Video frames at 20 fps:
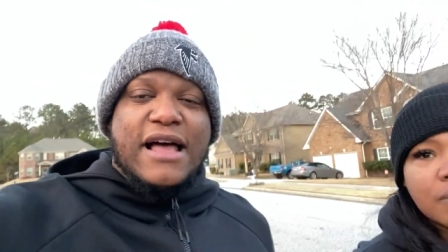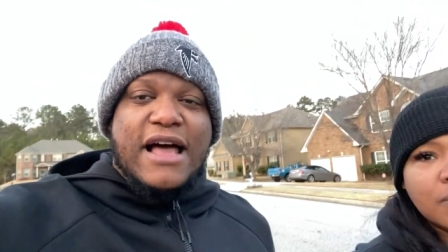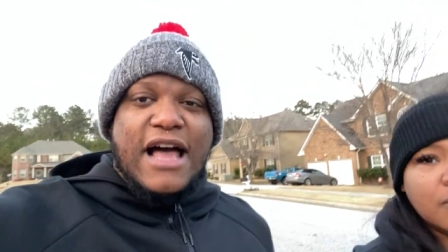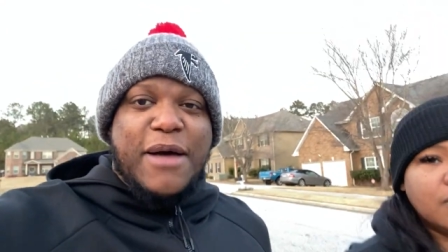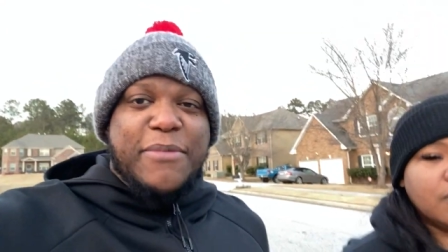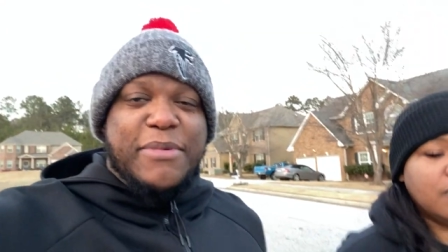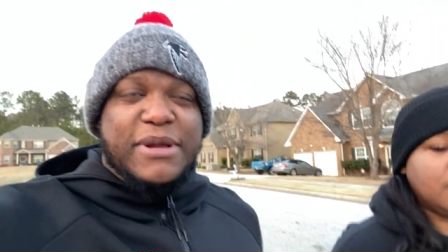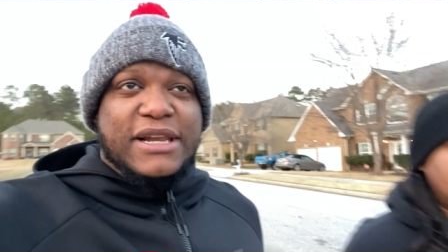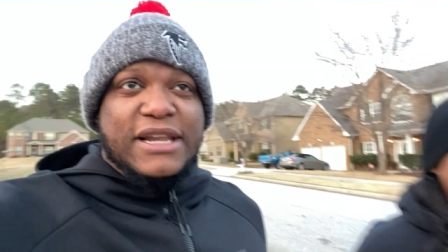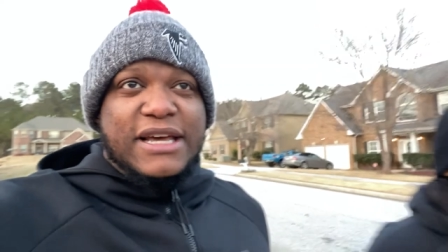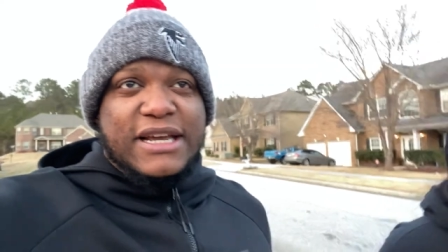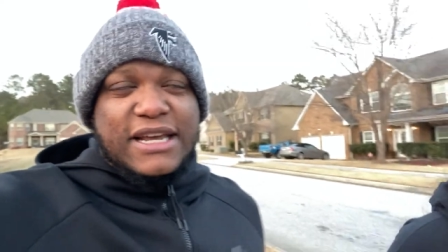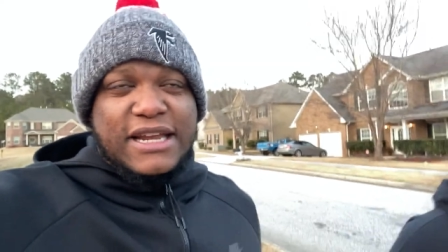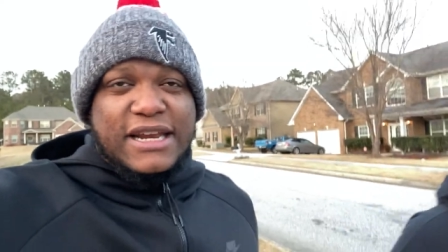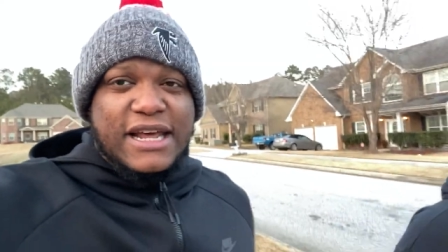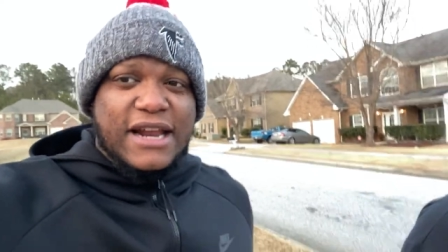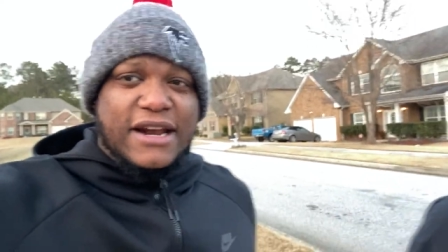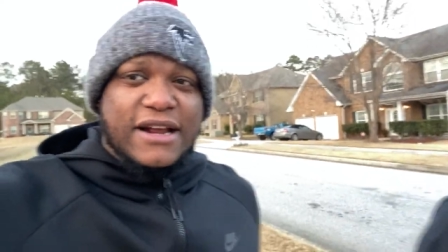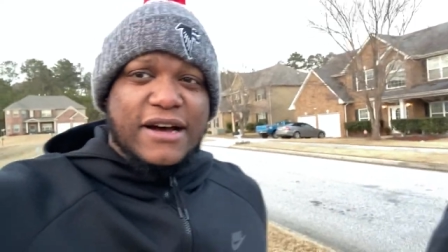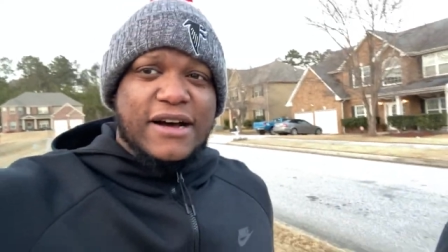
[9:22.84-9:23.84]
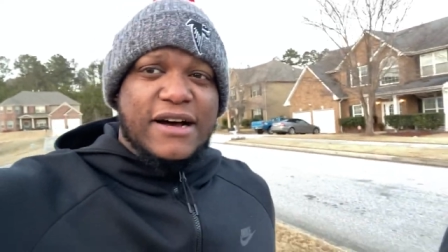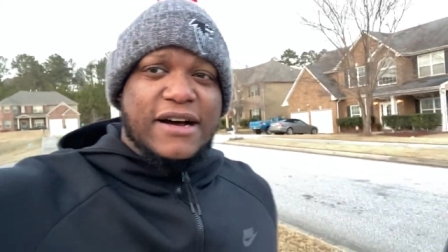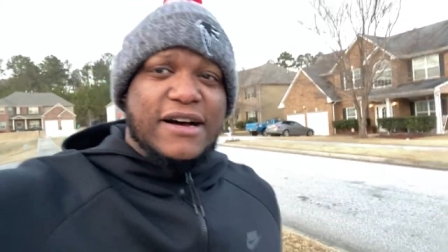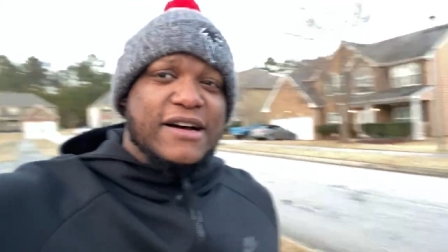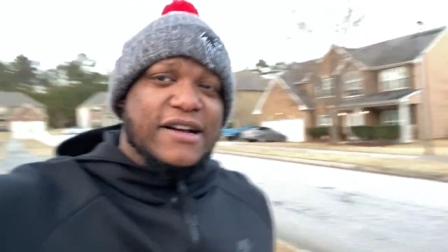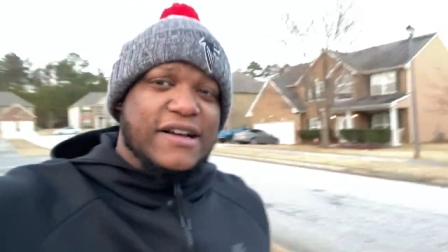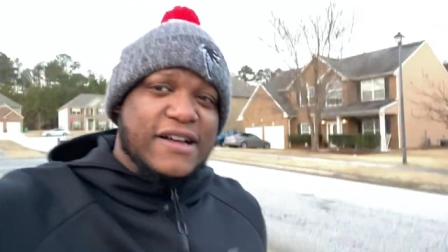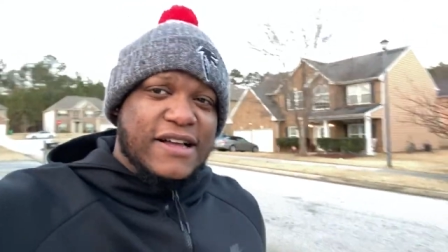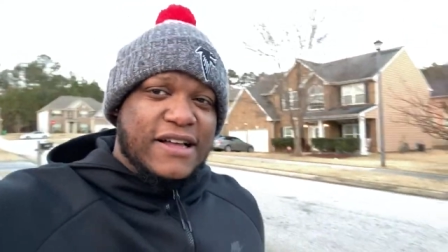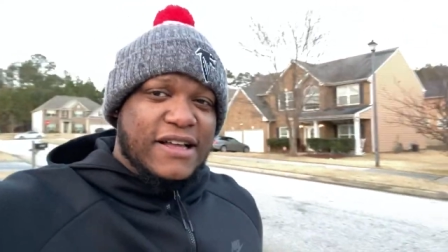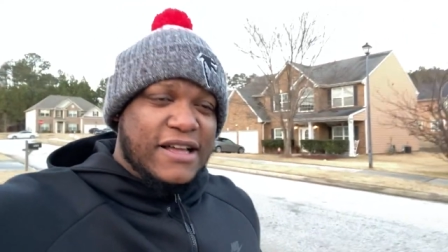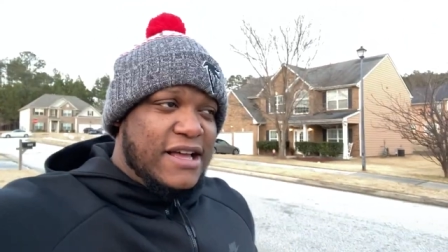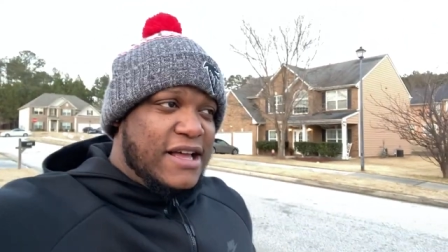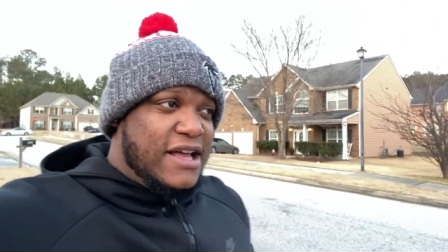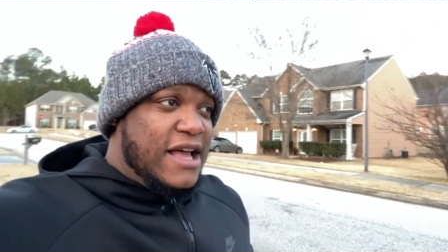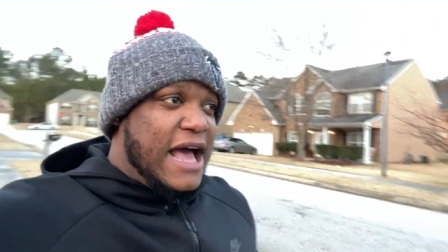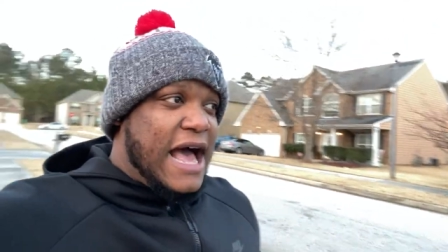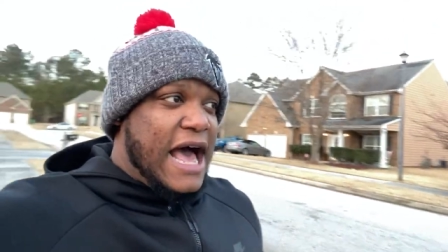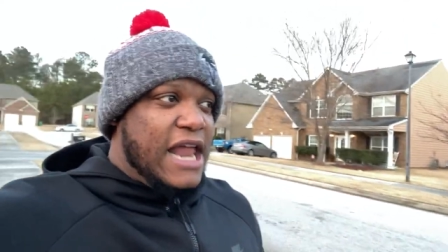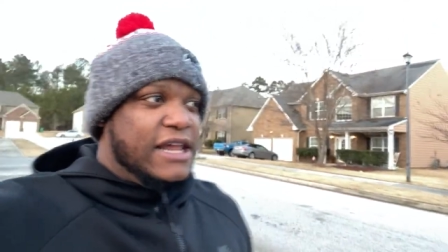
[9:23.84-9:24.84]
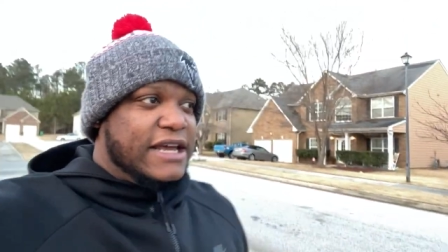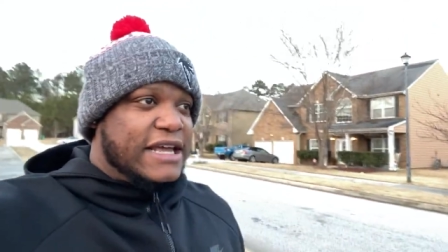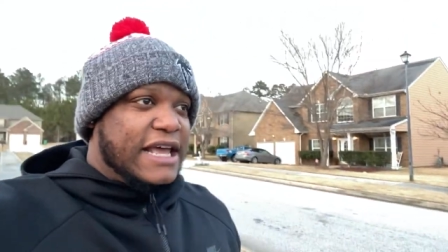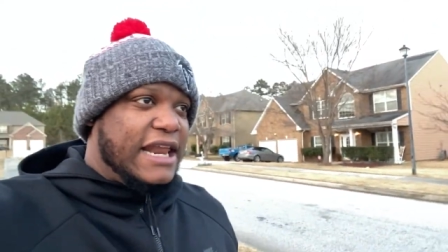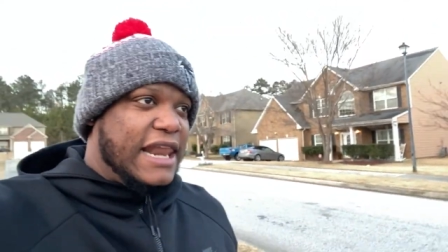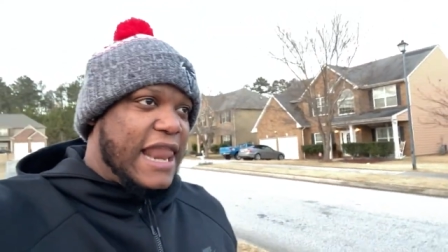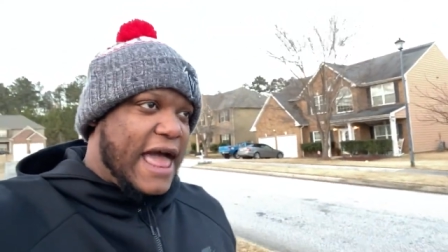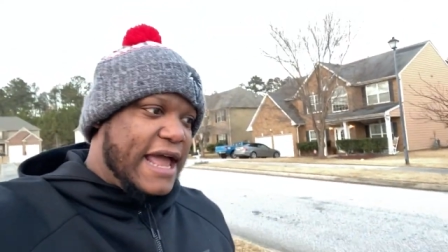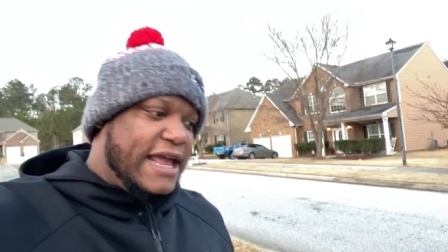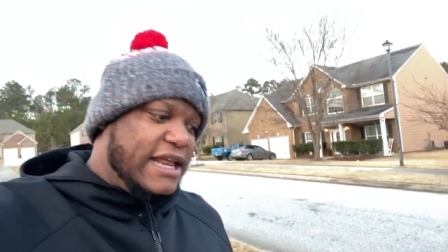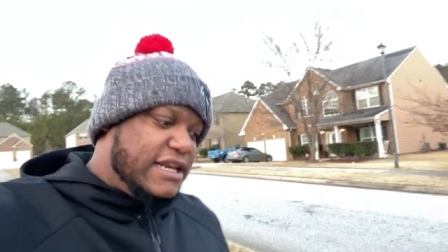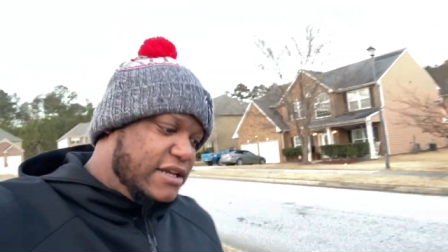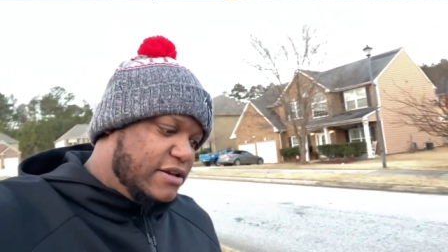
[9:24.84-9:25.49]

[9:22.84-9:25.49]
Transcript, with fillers: I've been looking at, uh, I look at like,